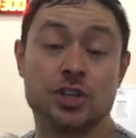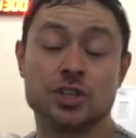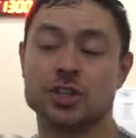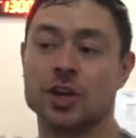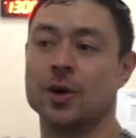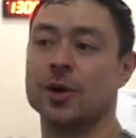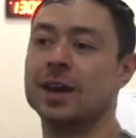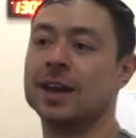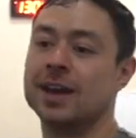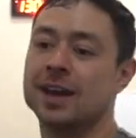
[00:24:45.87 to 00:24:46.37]

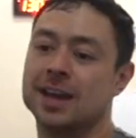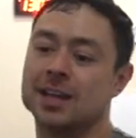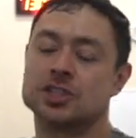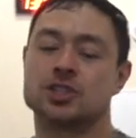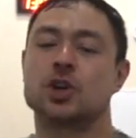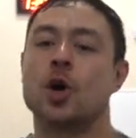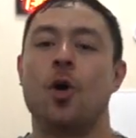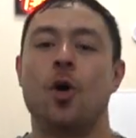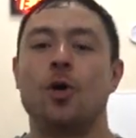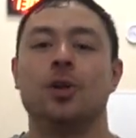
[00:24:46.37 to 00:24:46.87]
So it's
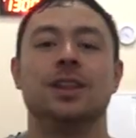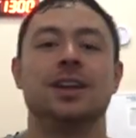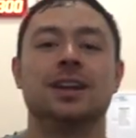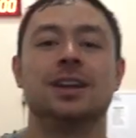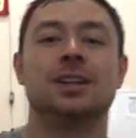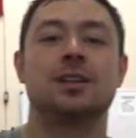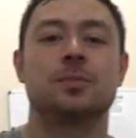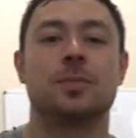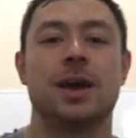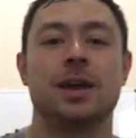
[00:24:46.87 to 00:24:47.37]
totally
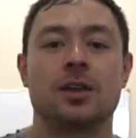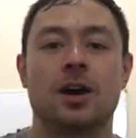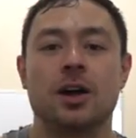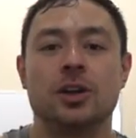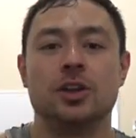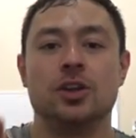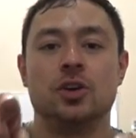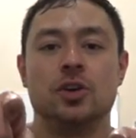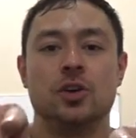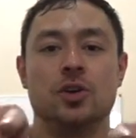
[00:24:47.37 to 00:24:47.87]
gonna depend
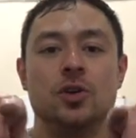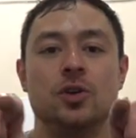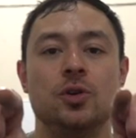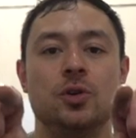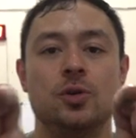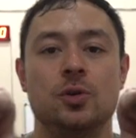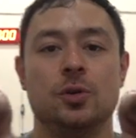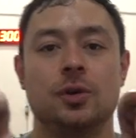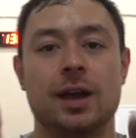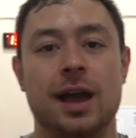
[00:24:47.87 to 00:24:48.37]
on
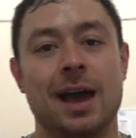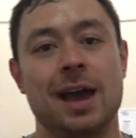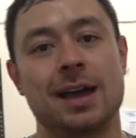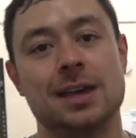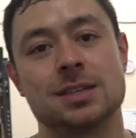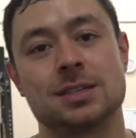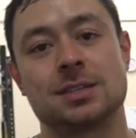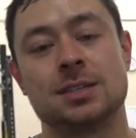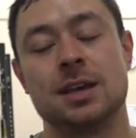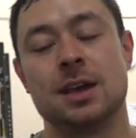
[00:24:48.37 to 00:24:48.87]
you
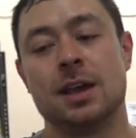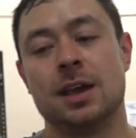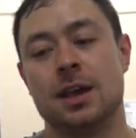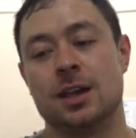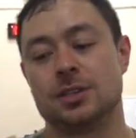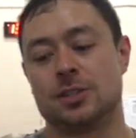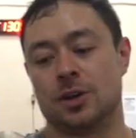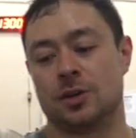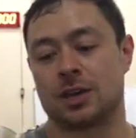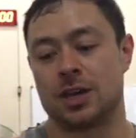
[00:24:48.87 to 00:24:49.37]
guys.
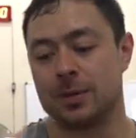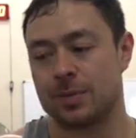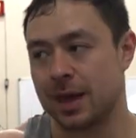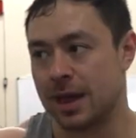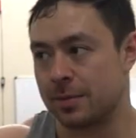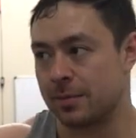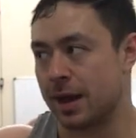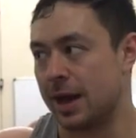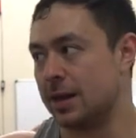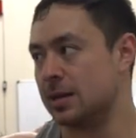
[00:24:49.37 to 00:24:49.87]
So keep
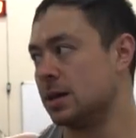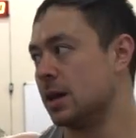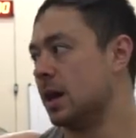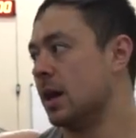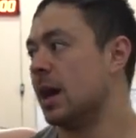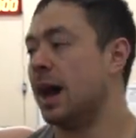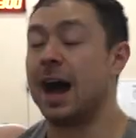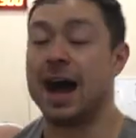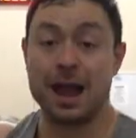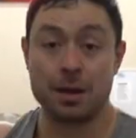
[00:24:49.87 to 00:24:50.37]
that in mind.
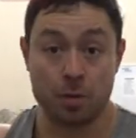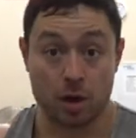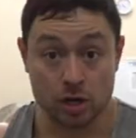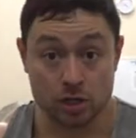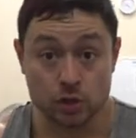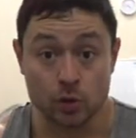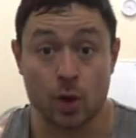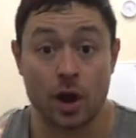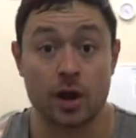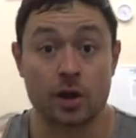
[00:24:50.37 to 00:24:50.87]
High bar
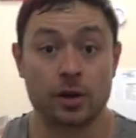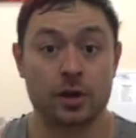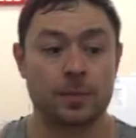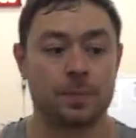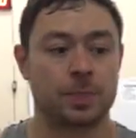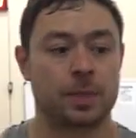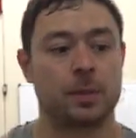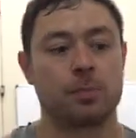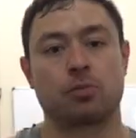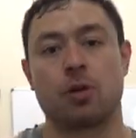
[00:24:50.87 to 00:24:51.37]
squatter,
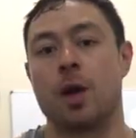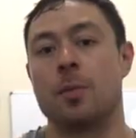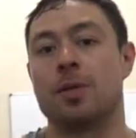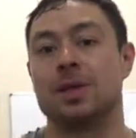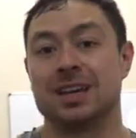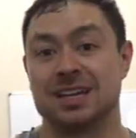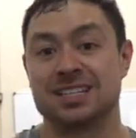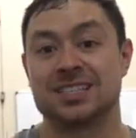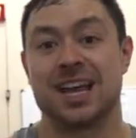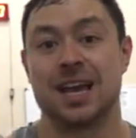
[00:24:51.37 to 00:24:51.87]

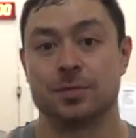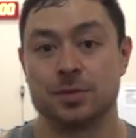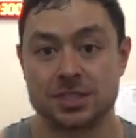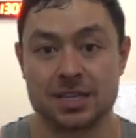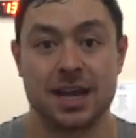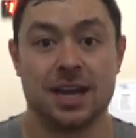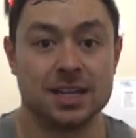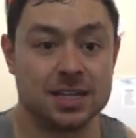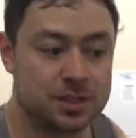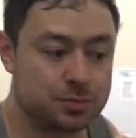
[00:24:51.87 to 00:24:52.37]
probably a
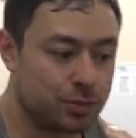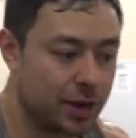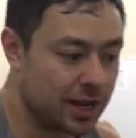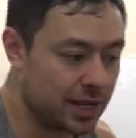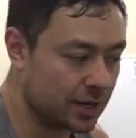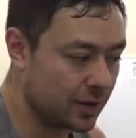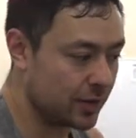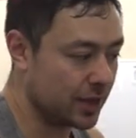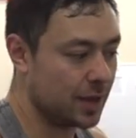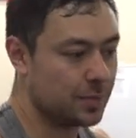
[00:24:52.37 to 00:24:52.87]
simultaneous
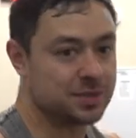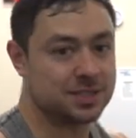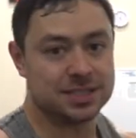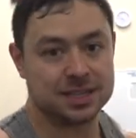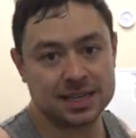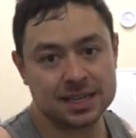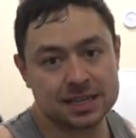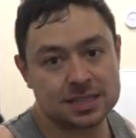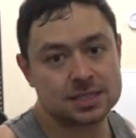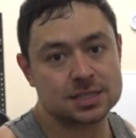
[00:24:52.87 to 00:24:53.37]
breaking of hips and
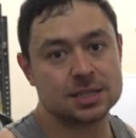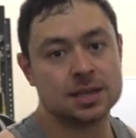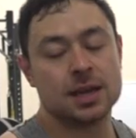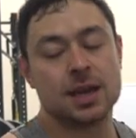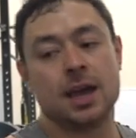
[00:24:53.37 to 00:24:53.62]
knees.